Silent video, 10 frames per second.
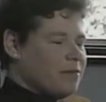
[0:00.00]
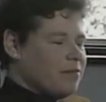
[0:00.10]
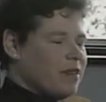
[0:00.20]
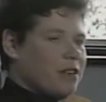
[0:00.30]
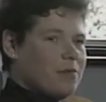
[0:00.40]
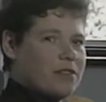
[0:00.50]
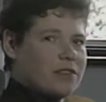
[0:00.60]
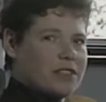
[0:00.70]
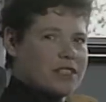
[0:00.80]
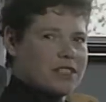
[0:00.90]

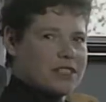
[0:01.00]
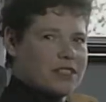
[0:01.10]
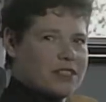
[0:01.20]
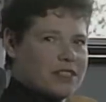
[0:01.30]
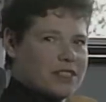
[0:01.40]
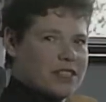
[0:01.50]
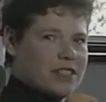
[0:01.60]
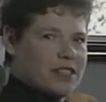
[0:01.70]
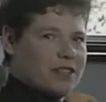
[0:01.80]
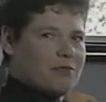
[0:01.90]
mailbox
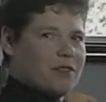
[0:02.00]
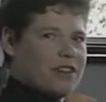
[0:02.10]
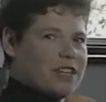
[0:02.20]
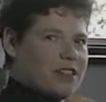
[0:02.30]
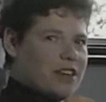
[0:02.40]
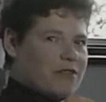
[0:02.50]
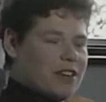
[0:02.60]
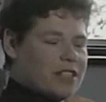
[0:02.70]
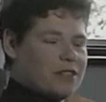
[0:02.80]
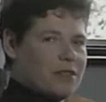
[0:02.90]
uh, where I, I
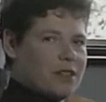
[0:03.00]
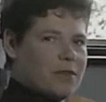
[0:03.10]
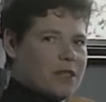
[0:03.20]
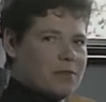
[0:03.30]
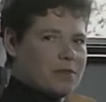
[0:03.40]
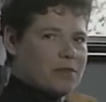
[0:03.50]
write to other people